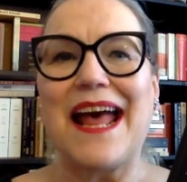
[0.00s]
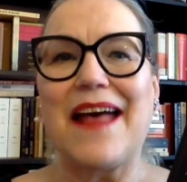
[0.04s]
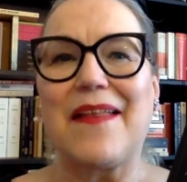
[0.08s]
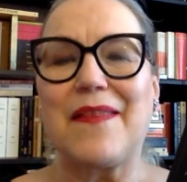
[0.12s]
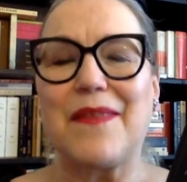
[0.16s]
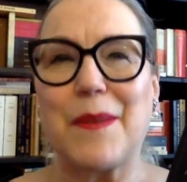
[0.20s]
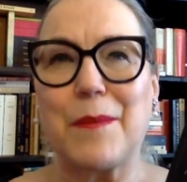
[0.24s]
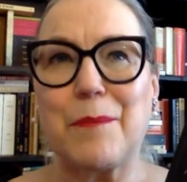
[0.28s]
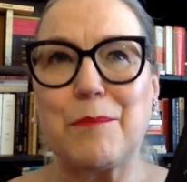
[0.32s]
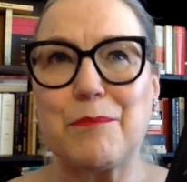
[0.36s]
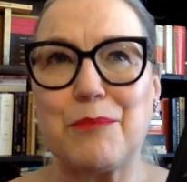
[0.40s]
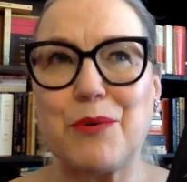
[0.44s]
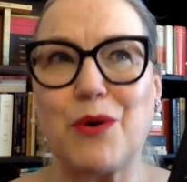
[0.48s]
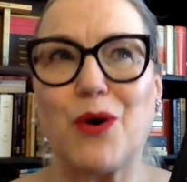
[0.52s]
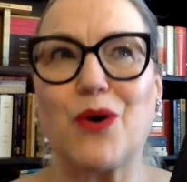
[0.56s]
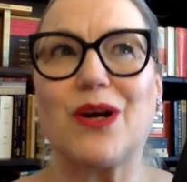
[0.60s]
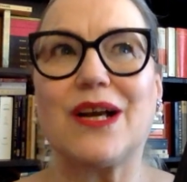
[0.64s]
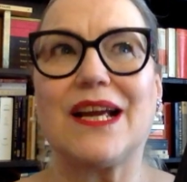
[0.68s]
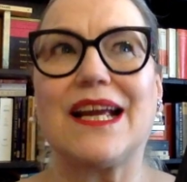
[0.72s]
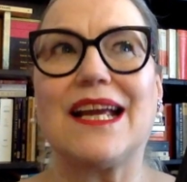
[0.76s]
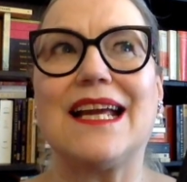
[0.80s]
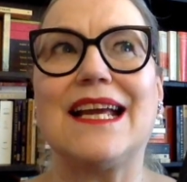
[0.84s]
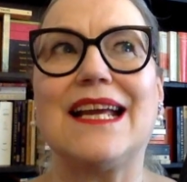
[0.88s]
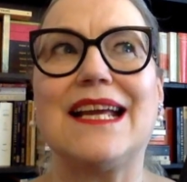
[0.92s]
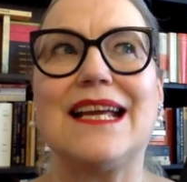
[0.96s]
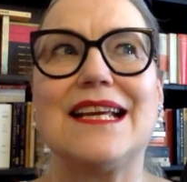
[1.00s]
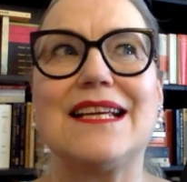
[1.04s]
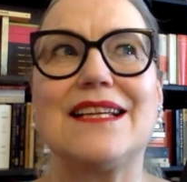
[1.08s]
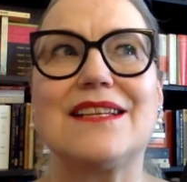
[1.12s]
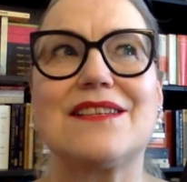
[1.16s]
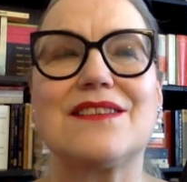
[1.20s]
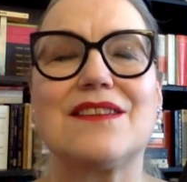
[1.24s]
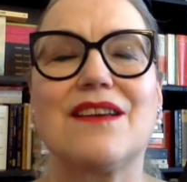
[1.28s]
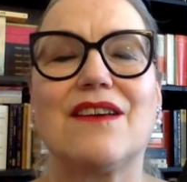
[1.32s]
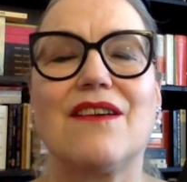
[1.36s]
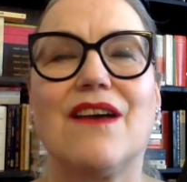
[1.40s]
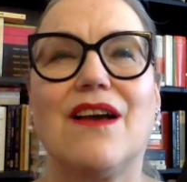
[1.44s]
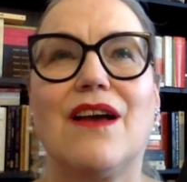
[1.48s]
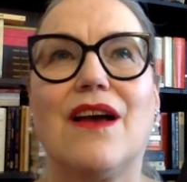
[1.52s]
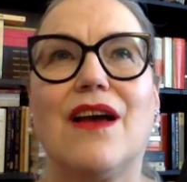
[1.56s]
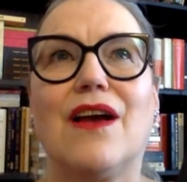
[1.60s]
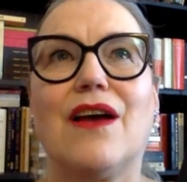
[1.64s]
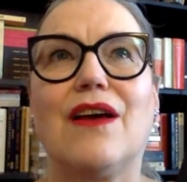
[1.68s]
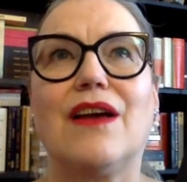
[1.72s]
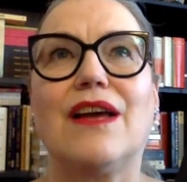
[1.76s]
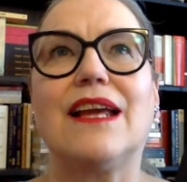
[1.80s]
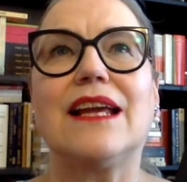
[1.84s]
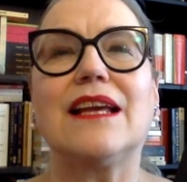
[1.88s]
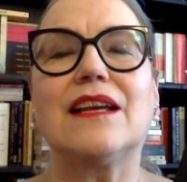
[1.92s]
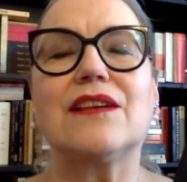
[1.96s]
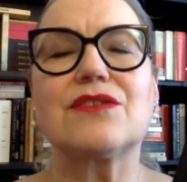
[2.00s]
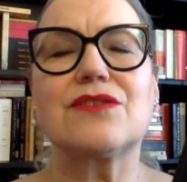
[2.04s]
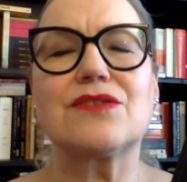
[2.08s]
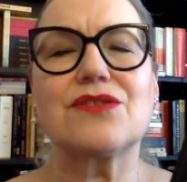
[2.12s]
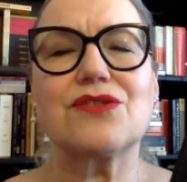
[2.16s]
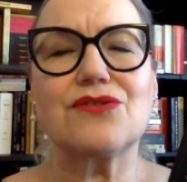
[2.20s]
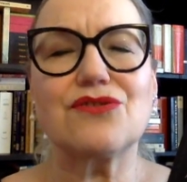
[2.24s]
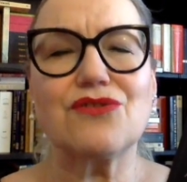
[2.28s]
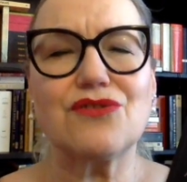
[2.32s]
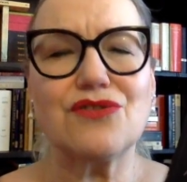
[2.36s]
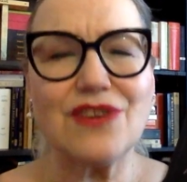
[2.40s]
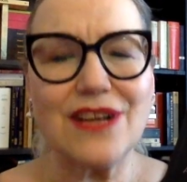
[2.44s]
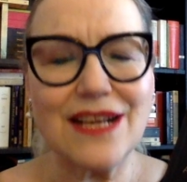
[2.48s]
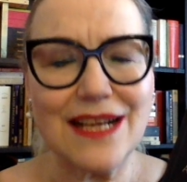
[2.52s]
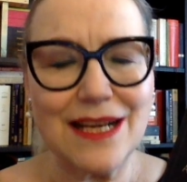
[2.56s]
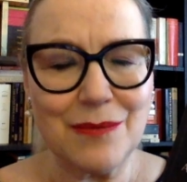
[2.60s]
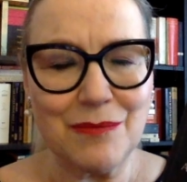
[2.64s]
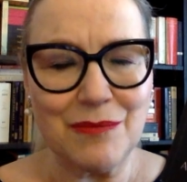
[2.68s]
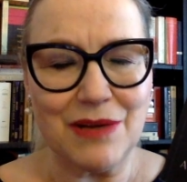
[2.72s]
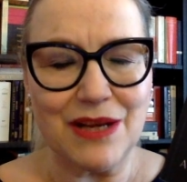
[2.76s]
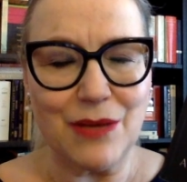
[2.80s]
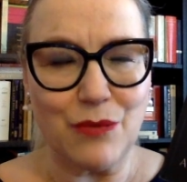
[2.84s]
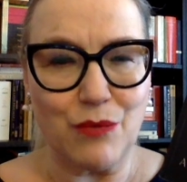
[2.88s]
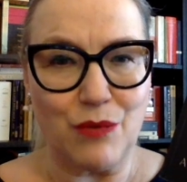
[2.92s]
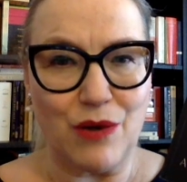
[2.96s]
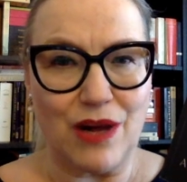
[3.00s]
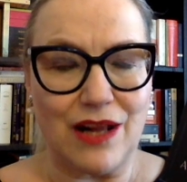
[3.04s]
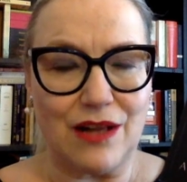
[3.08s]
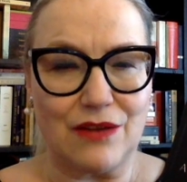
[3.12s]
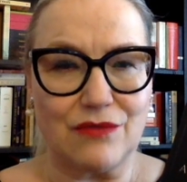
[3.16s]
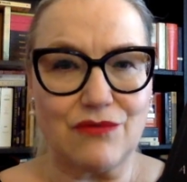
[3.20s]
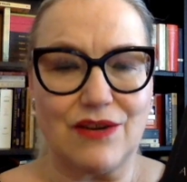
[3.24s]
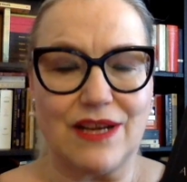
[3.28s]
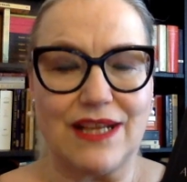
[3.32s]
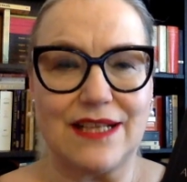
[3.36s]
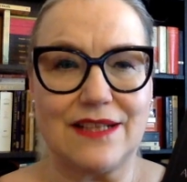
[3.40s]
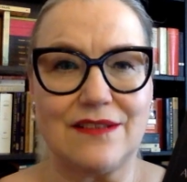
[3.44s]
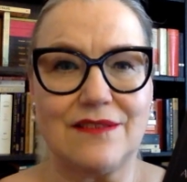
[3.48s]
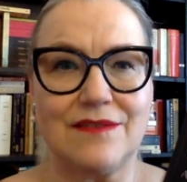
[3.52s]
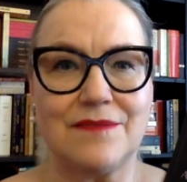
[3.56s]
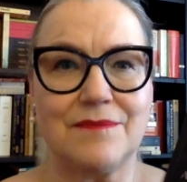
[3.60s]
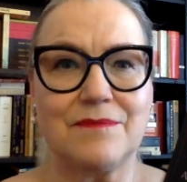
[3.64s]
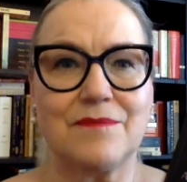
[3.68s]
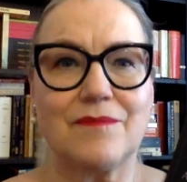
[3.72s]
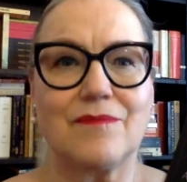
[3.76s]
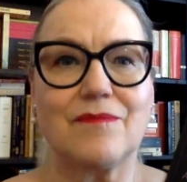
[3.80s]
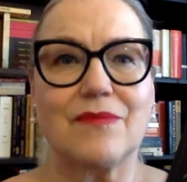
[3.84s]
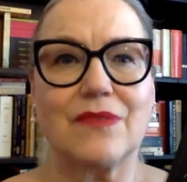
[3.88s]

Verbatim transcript: the book is extremely well written.